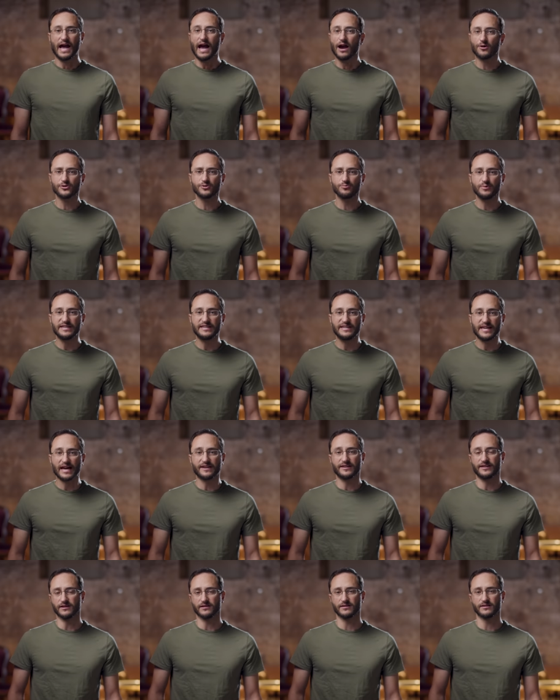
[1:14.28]
How did we get
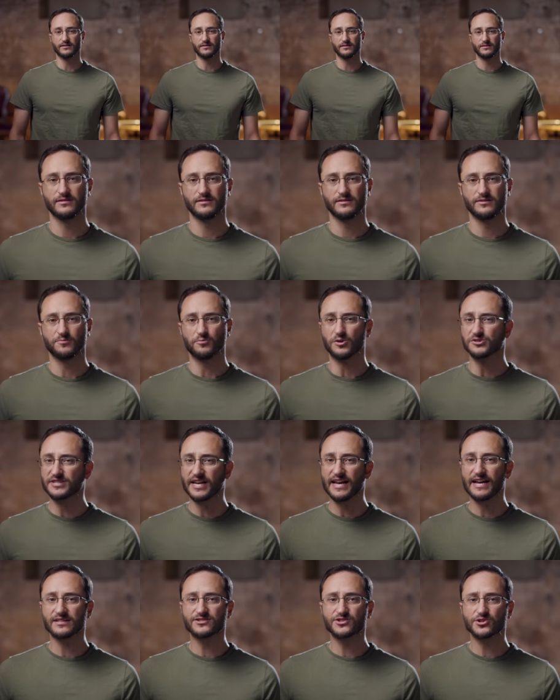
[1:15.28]
here? Well, to
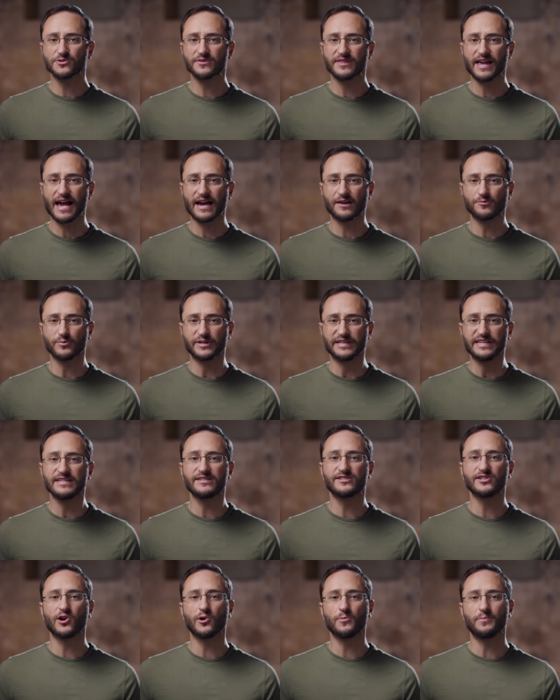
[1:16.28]
answer that, we need
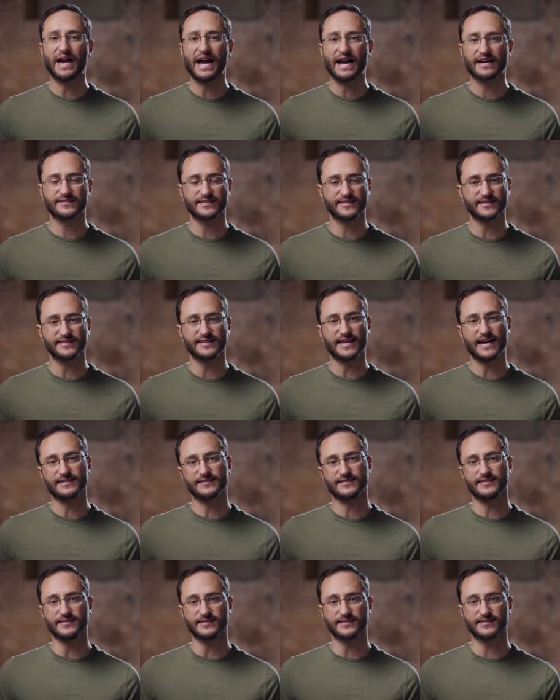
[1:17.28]
to go back to the
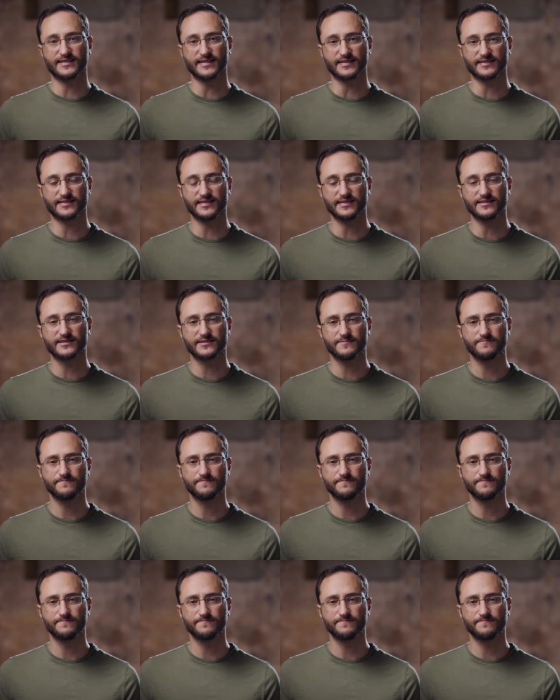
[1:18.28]
1960s.